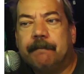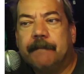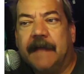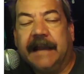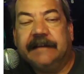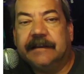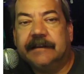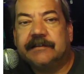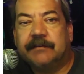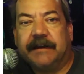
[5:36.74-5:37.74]
I did
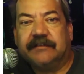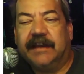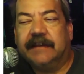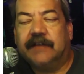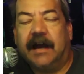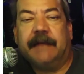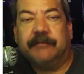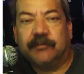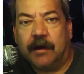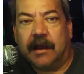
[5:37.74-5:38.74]
this about 10
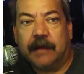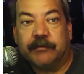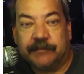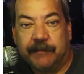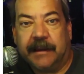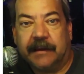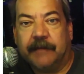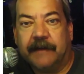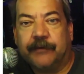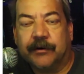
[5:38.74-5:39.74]
times while I was making
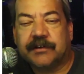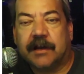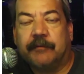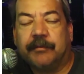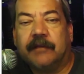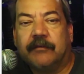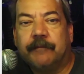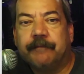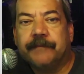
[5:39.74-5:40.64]
my first couple of them.